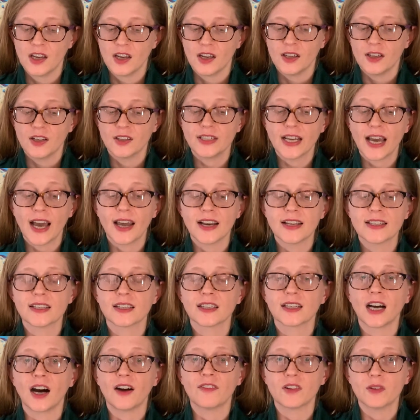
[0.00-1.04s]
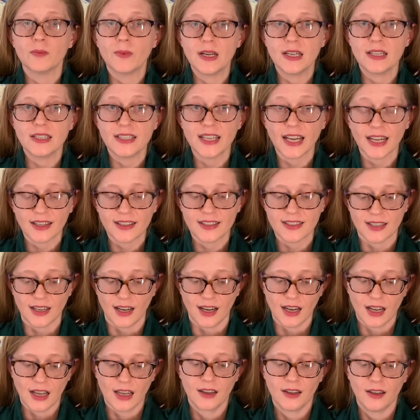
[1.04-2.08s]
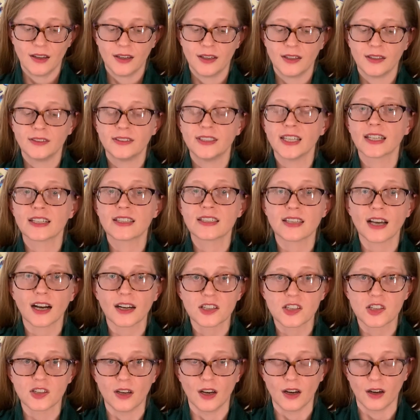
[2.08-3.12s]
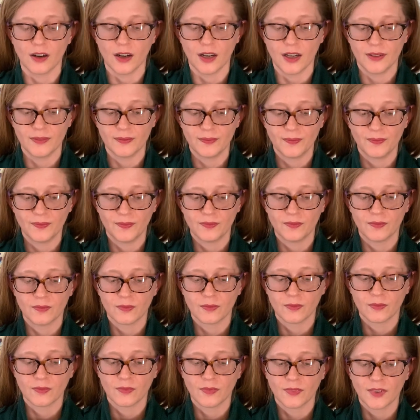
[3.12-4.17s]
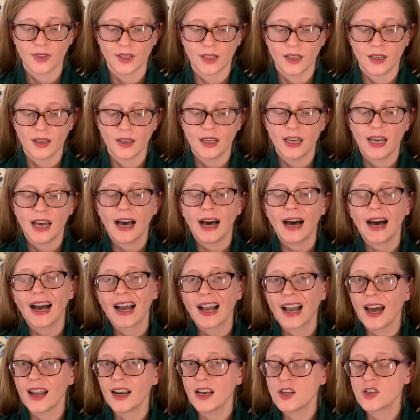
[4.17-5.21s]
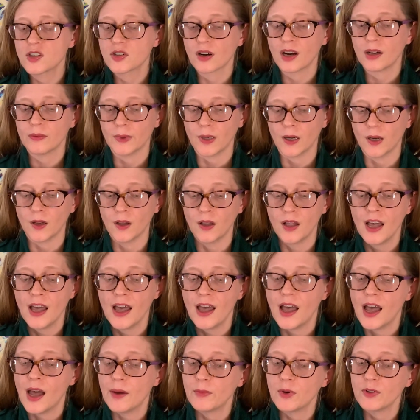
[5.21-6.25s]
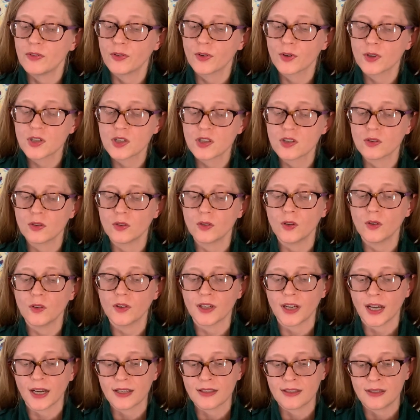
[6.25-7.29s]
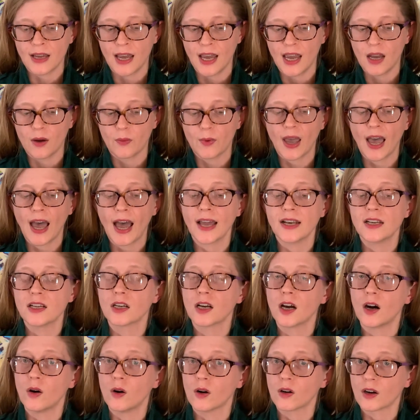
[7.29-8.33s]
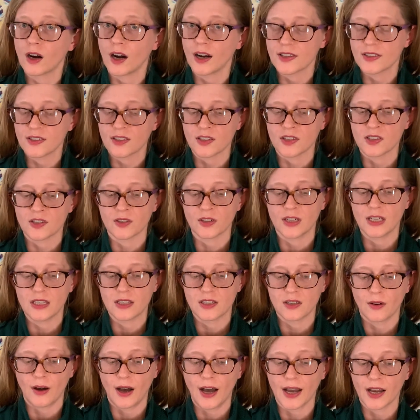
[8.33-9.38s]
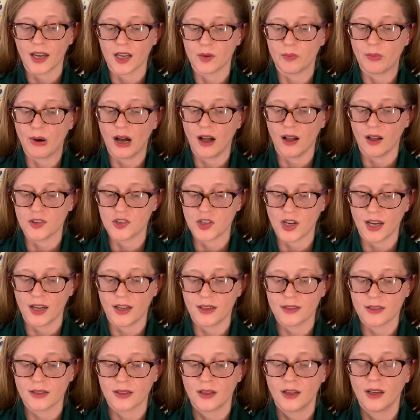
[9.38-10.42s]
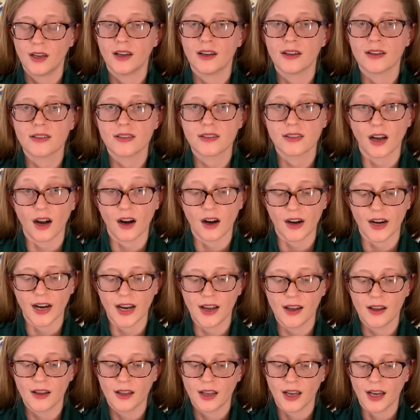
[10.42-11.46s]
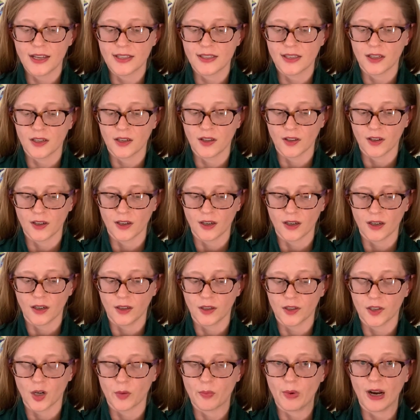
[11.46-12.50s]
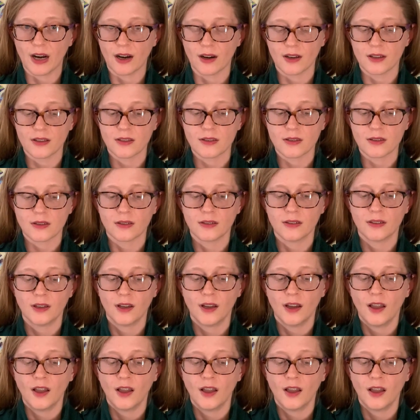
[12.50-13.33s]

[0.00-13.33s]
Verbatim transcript: Your dad is a government dick suck, dick suctionary." I got in trouble, and before school the next day, we had to go across the street so I could apologize. "Sorry," I said to the girl and her parents.